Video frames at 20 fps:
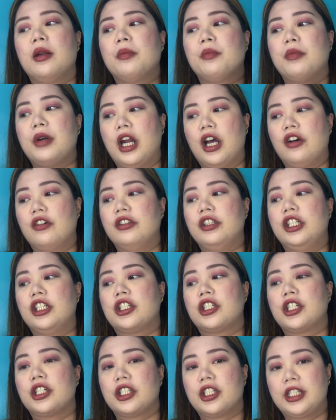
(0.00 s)

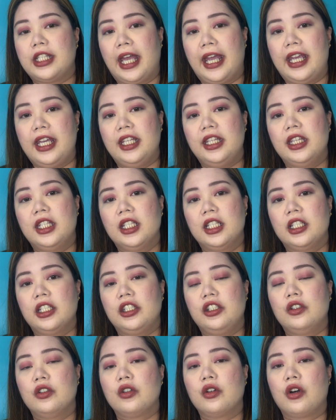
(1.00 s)
brownish side,
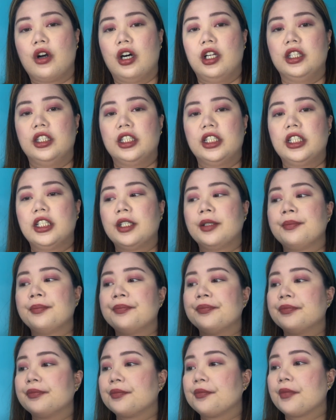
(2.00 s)
yung color.
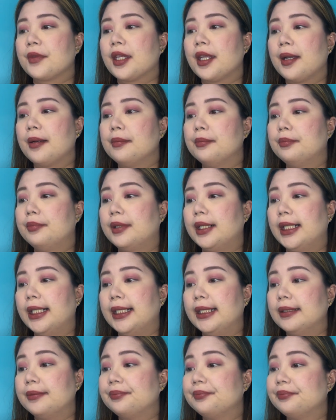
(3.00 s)
But,